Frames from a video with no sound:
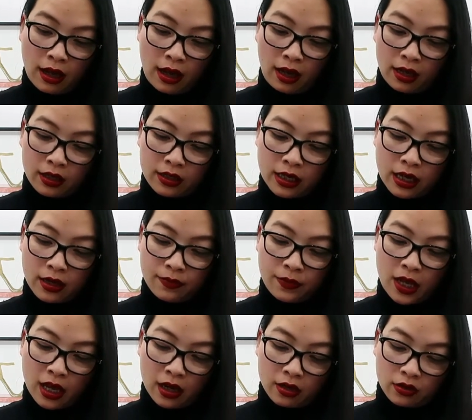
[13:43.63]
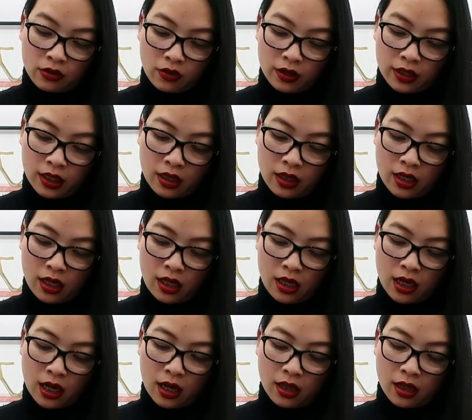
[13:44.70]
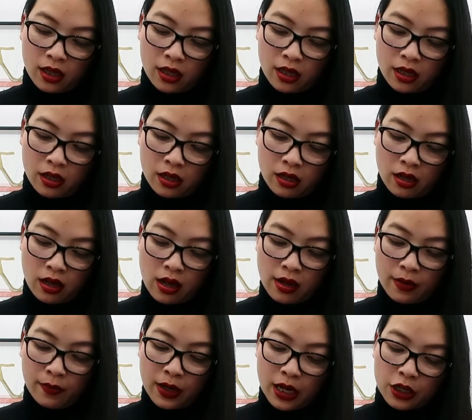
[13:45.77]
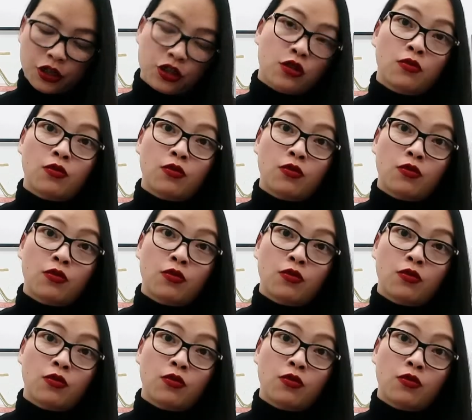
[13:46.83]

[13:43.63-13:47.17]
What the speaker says: And so it's in the color Blush